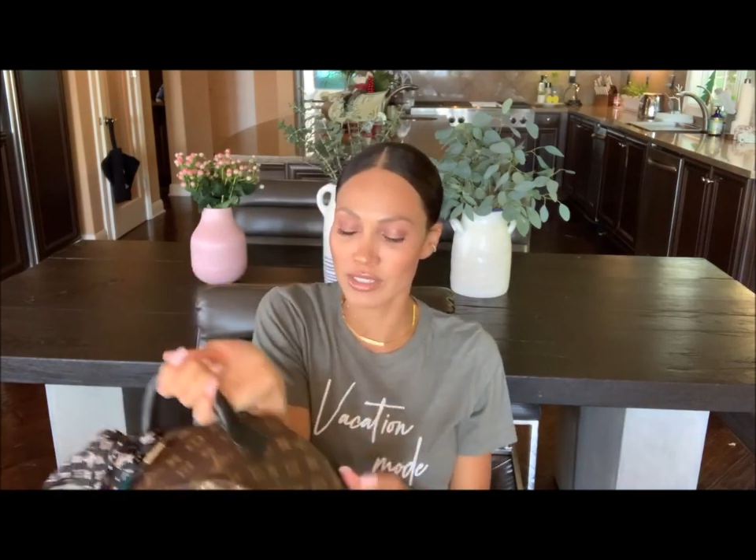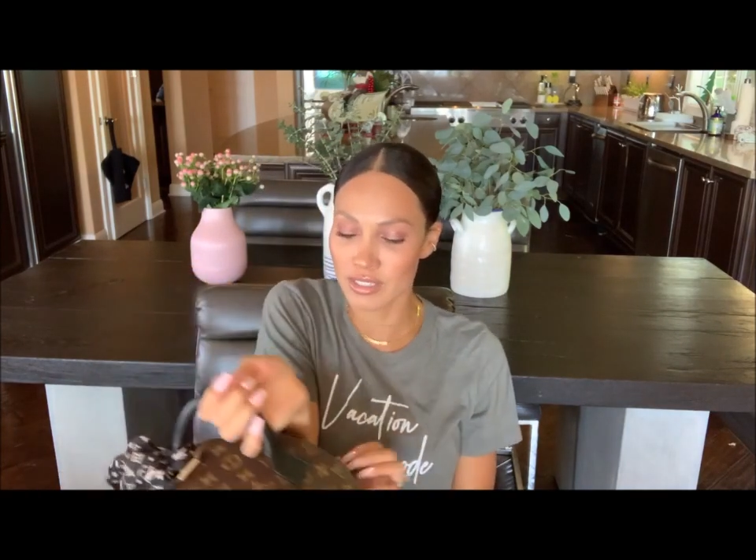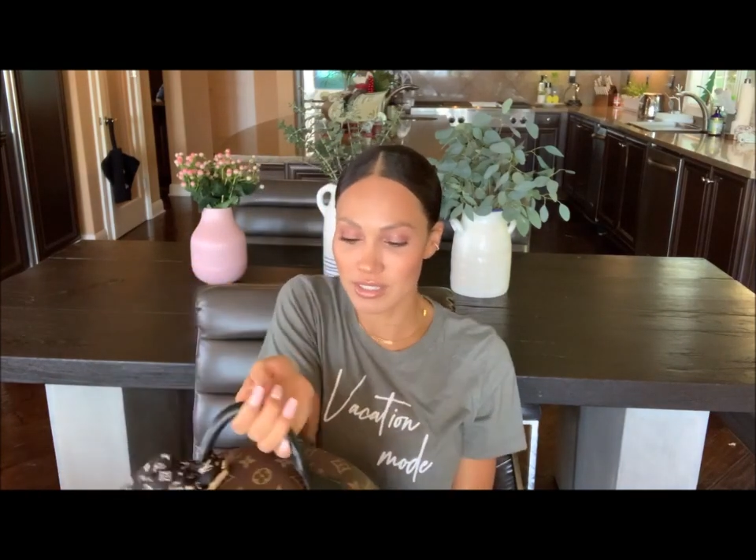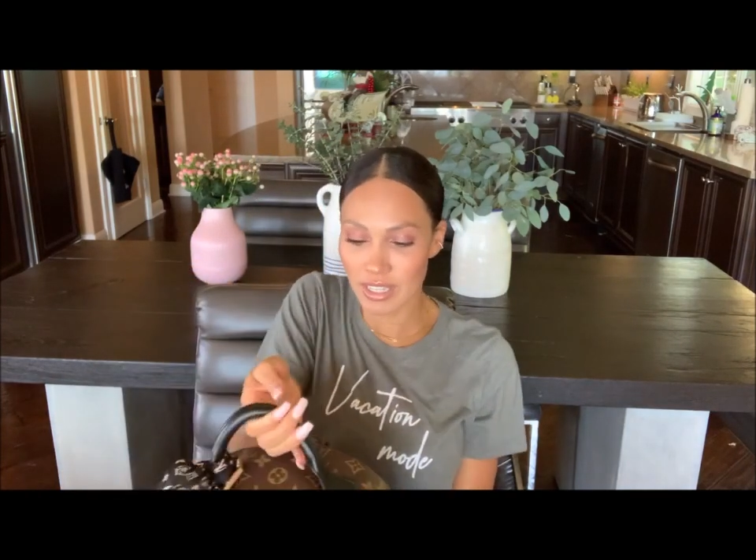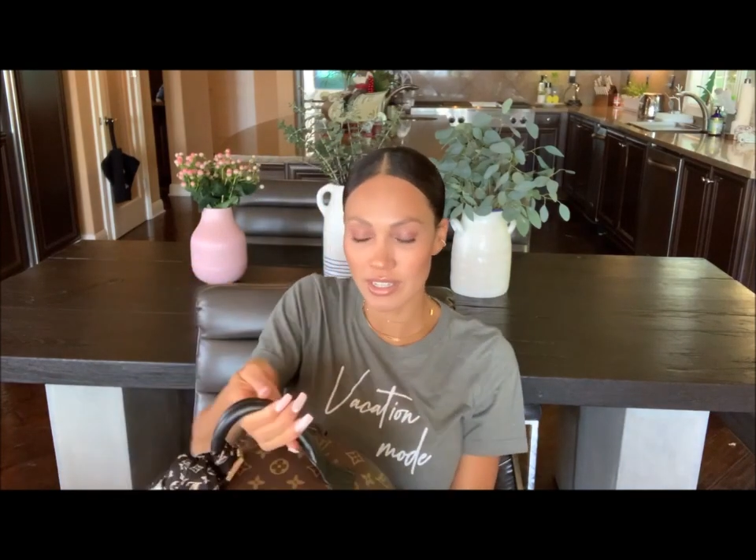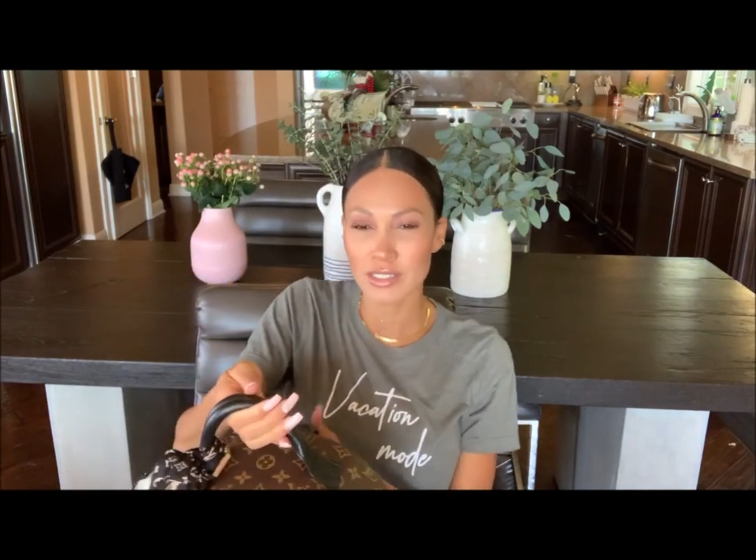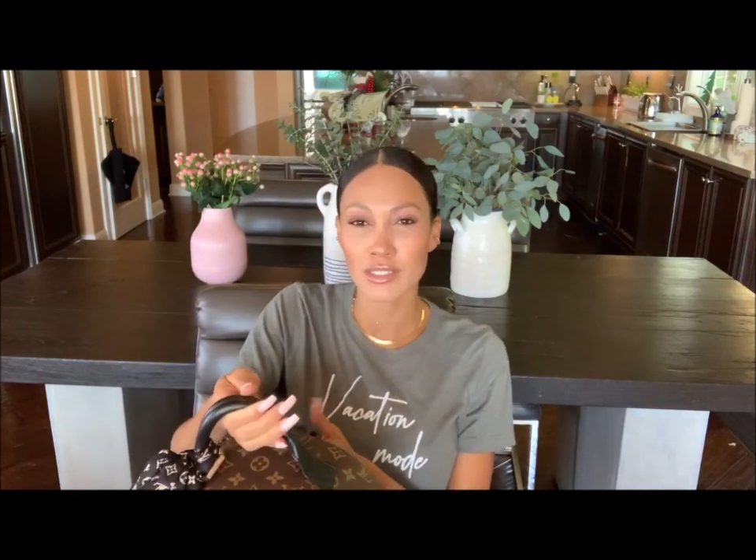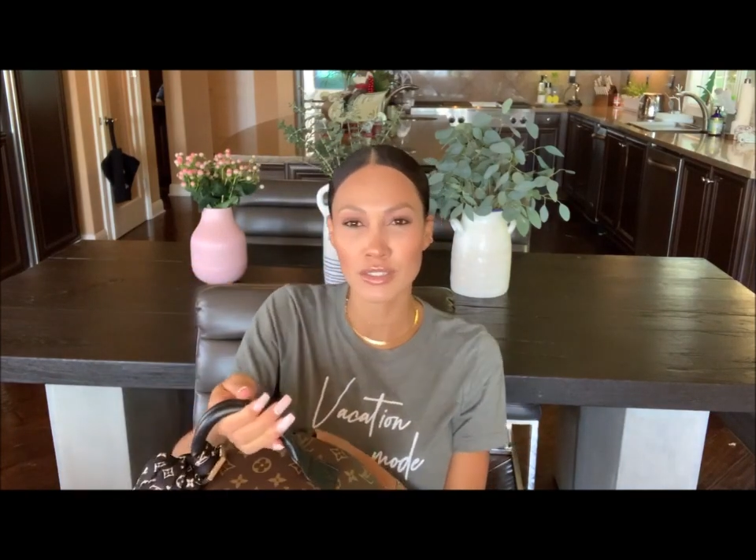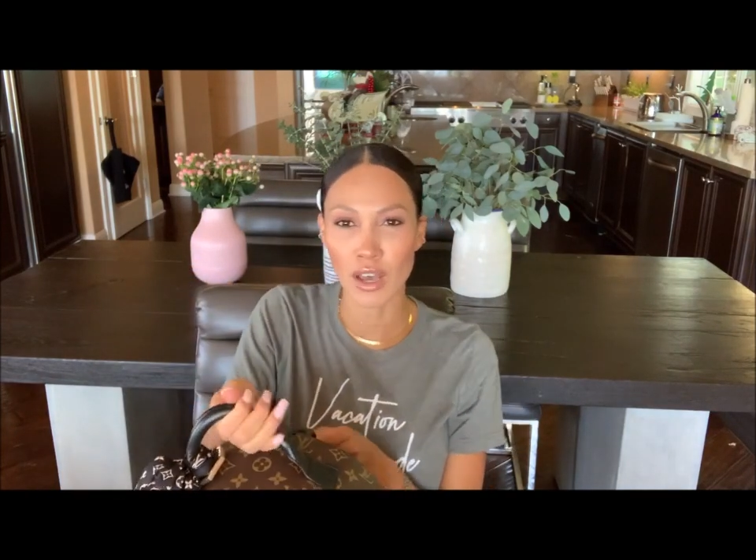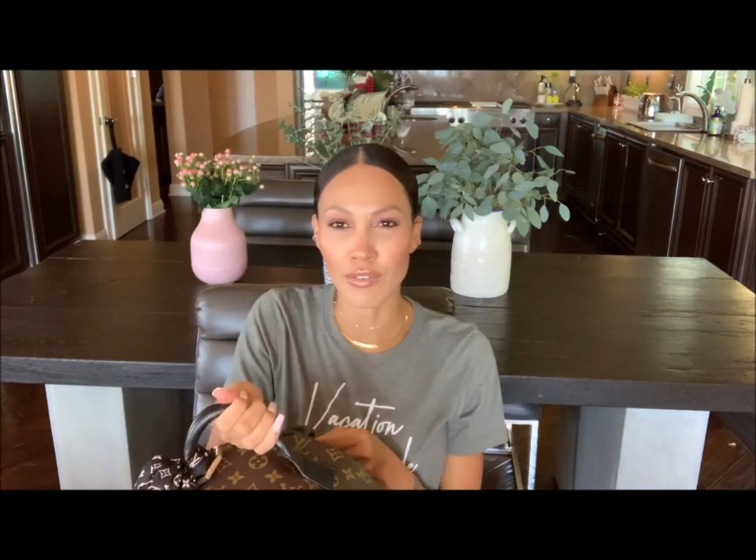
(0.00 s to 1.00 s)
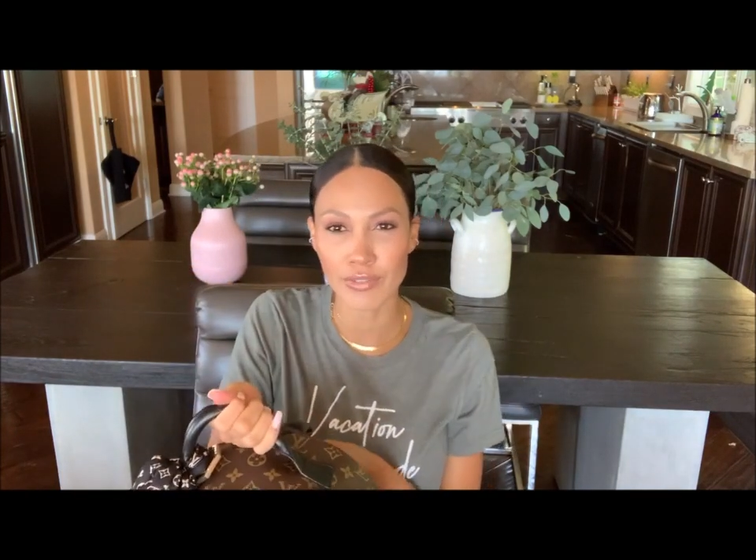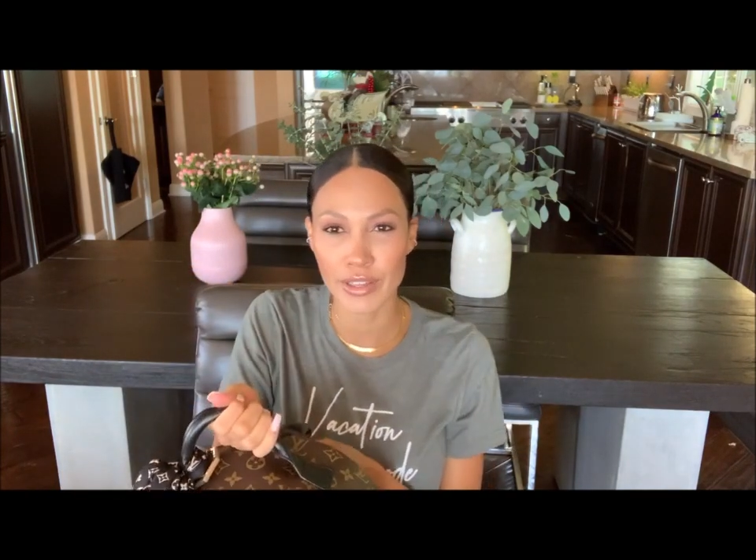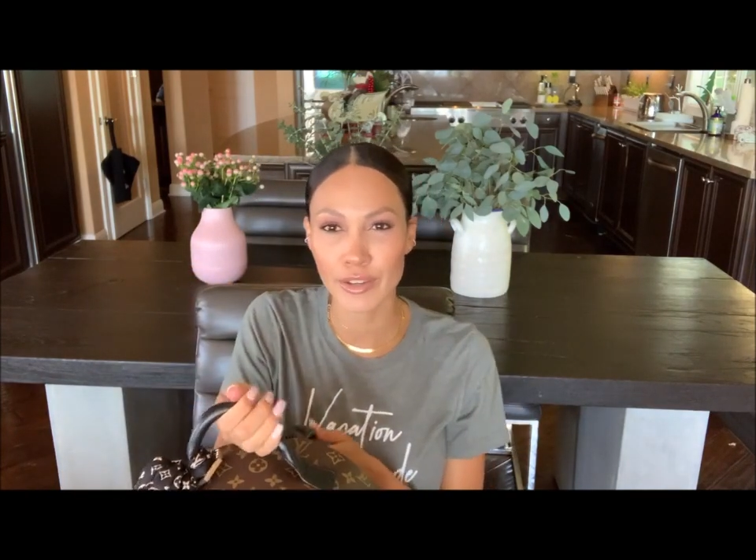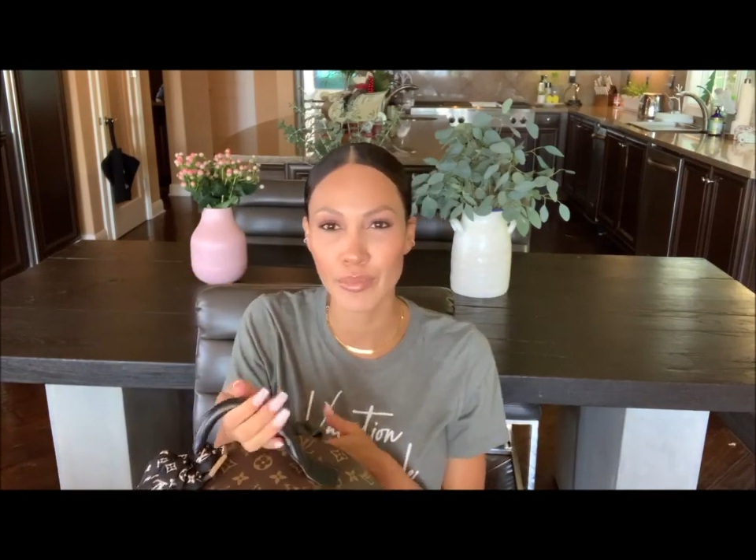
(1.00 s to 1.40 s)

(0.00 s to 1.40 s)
it's a soft leather,